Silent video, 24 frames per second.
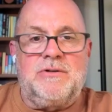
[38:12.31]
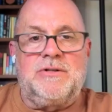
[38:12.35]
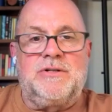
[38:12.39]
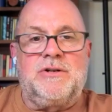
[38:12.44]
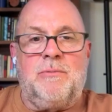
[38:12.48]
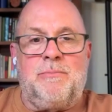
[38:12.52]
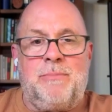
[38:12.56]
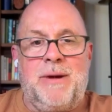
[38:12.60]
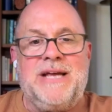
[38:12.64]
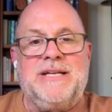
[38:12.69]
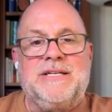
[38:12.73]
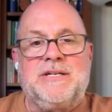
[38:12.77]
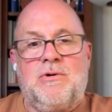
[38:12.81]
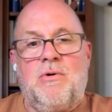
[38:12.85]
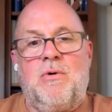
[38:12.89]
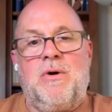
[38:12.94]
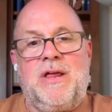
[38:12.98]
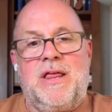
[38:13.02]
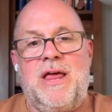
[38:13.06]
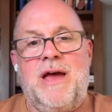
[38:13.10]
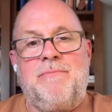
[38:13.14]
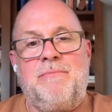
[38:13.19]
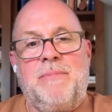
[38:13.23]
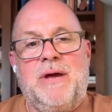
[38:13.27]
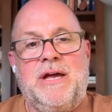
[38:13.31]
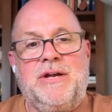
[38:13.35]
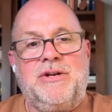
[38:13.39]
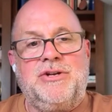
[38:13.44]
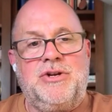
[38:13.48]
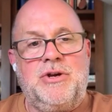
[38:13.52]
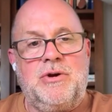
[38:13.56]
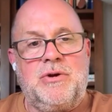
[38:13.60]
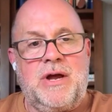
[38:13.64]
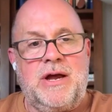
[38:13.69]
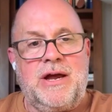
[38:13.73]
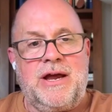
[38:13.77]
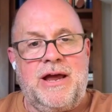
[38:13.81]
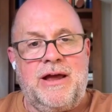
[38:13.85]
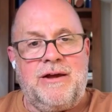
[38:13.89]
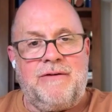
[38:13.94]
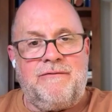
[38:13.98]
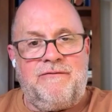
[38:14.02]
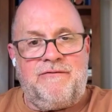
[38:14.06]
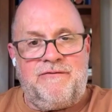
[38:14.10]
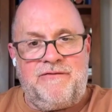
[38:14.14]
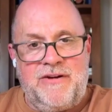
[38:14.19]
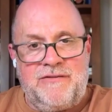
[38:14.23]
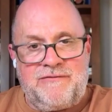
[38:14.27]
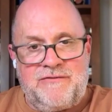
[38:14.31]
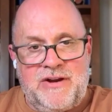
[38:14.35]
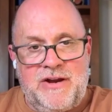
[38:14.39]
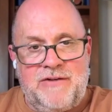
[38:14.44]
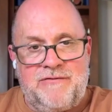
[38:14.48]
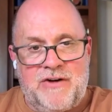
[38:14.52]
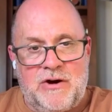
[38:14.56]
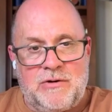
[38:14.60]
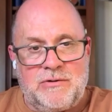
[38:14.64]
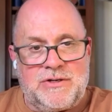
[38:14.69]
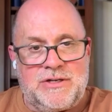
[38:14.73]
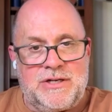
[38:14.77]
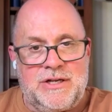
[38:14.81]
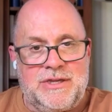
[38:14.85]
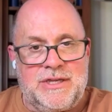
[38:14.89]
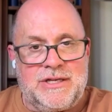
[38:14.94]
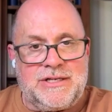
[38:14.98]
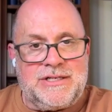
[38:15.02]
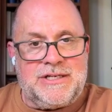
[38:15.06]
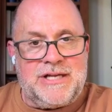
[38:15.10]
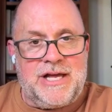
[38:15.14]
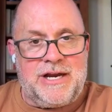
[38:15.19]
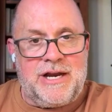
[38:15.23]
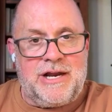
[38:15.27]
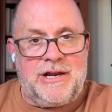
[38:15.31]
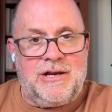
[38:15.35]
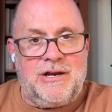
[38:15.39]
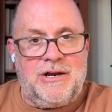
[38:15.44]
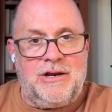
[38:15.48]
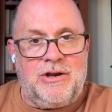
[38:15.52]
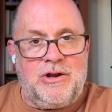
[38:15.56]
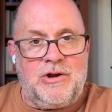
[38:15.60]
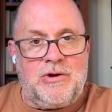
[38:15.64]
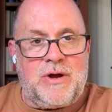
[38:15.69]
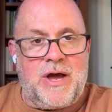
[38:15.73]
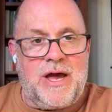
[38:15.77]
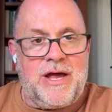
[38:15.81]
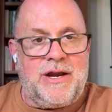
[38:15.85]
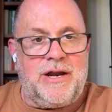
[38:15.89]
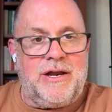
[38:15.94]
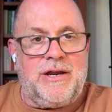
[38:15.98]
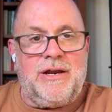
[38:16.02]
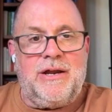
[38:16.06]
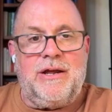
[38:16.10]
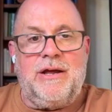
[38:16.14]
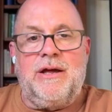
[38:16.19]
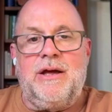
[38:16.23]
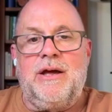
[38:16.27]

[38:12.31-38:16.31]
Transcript: So basically that means you can get 50 votes in the Senate and you get it,